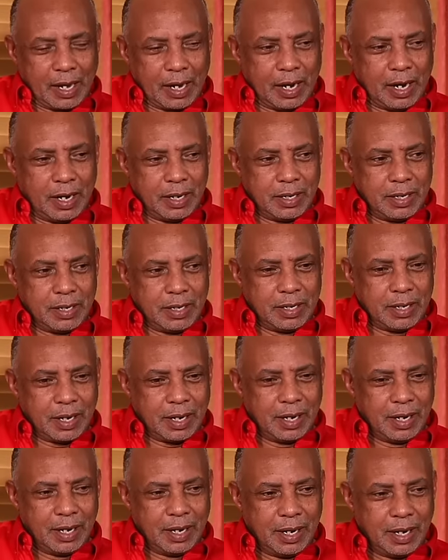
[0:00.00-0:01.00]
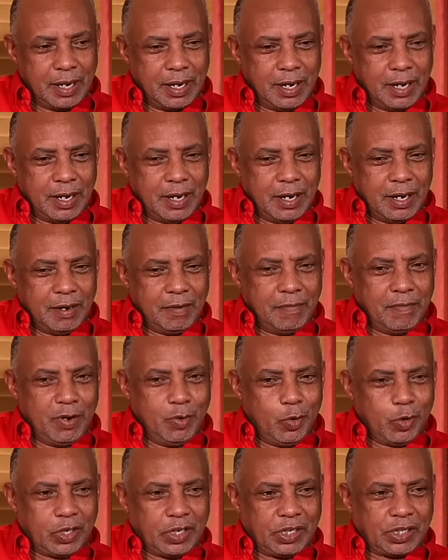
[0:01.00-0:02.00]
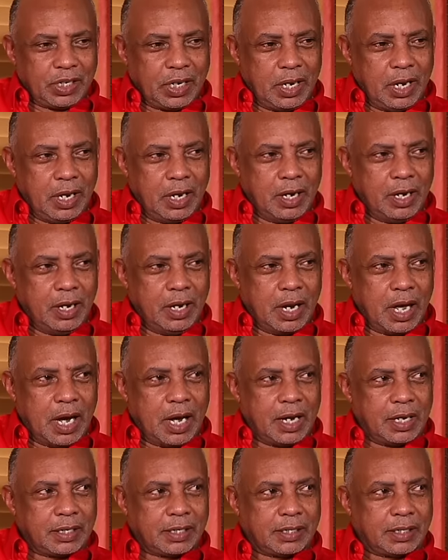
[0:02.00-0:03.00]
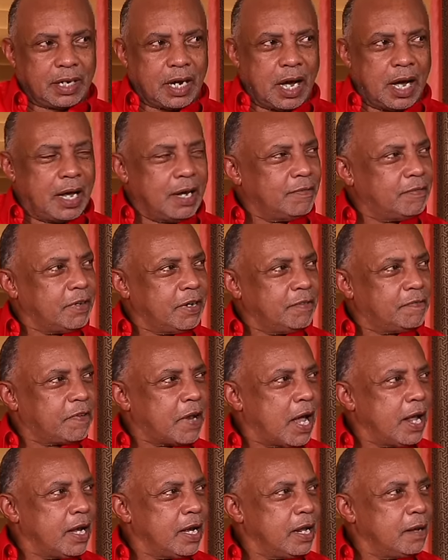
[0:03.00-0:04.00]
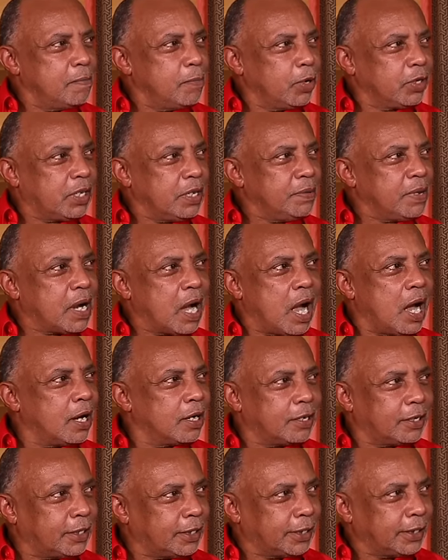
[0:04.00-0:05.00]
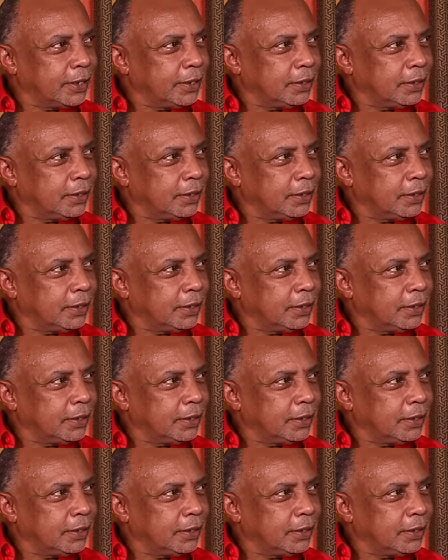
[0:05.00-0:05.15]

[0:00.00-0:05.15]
And we notice the last call for the flight then, but him can't go.